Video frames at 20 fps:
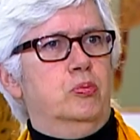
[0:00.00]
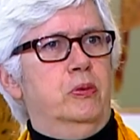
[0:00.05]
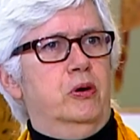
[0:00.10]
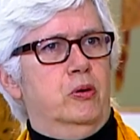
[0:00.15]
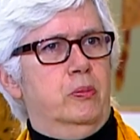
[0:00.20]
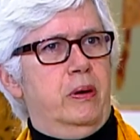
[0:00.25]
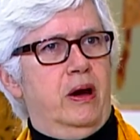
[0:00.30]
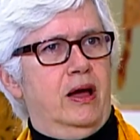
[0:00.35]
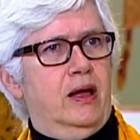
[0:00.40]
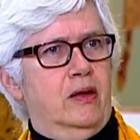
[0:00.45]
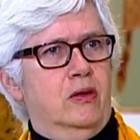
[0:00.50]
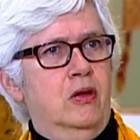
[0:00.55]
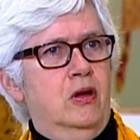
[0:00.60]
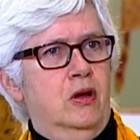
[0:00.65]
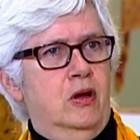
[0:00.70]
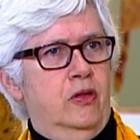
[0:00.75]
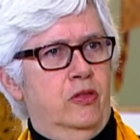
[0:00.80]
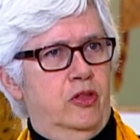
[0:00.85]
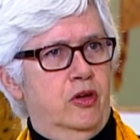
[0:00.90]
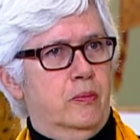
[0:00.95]
built by
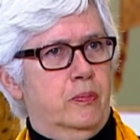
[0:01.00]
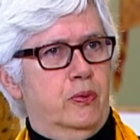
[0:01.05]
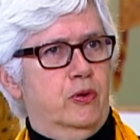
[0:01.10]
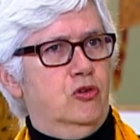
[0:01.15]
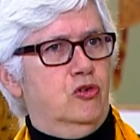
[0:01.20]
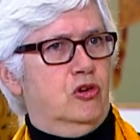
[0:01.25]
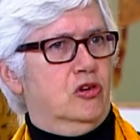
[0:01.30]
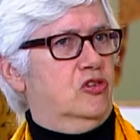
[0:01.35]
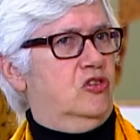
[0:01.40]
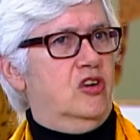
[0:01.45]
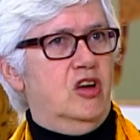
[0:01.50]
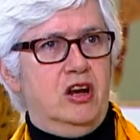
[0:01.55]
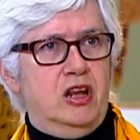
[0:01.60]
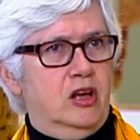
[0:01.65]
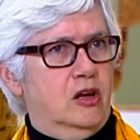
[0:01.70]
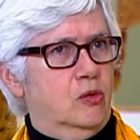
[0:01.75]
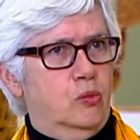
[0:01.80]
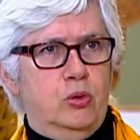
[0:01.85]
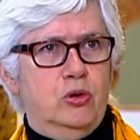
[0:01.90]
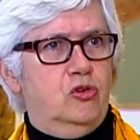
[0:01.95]
the Emperor
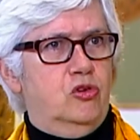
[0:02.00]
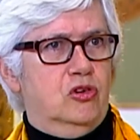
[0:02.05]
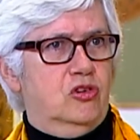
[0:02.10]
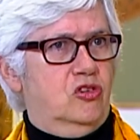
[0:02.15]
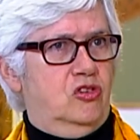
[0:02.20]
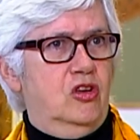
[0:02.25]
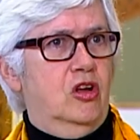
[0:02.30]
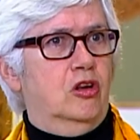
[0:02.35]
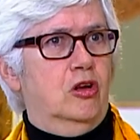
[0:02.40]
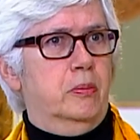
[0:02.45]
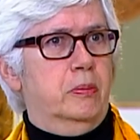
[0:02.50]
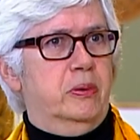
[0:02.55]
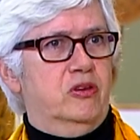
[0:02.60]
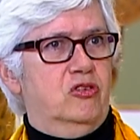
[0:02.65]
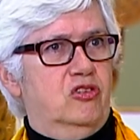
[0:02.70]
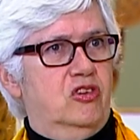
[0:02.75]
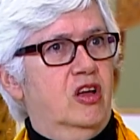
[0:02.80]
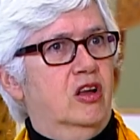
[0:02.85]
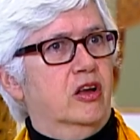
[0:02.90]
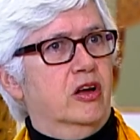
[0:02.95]
Justinian, which is still a
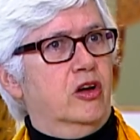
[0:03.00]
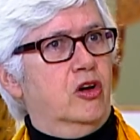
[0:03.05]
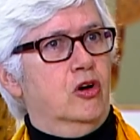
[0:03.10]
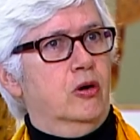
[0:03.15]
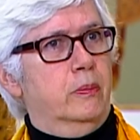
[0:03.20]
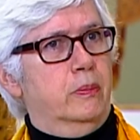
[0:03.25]
basilica.